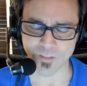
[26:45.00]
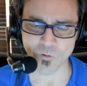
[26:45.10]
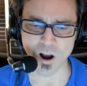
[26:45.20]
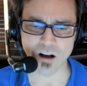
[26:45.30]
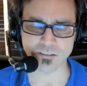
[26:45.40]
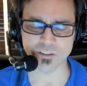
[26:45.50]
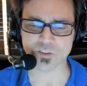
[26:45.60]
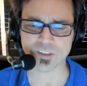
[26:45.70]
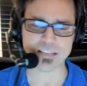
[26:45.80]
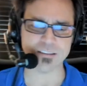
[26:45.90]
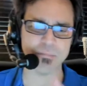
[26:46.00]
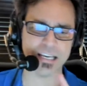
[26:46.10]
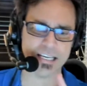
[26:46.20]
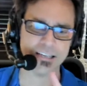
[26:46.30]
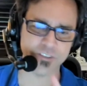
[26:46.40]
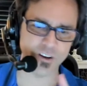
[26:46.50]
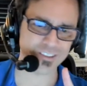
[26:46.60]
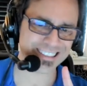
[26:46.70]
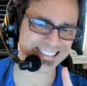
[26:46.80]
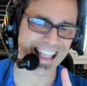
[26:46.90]
Well, you said to me, if you
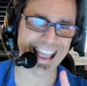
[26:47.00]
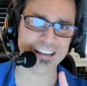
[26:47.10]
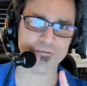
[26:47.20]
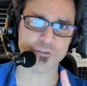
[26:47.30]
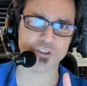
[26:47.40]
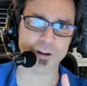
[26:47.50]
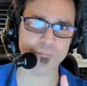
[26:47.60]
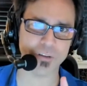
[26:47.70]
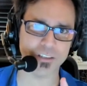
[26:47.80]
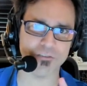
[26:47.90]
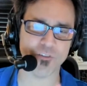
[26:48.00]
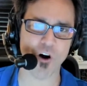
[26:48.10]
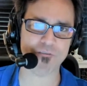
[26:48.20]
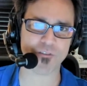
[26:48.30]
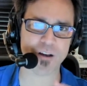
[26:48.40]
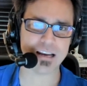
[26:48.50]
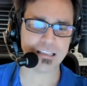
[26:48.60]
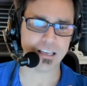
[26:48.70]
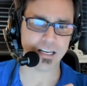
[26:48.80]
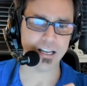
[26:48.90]
don't stand for something, you'll fall for
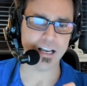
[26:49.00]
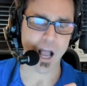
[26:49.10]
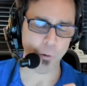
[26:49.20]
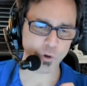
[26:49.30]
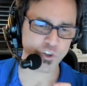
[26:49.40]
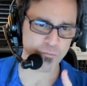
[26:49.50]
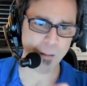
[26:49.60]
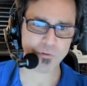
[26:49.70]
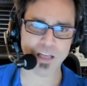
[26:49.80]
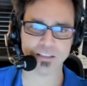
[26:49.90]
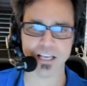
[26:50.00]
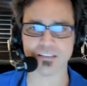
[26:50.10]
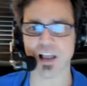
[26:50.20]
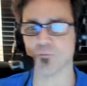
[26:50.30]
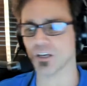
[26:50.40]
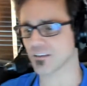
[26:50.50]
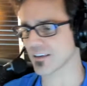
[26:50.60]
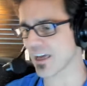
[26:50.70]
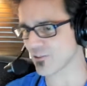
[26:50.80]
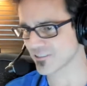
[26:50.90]
anything. I want you to remember that the next time we get together.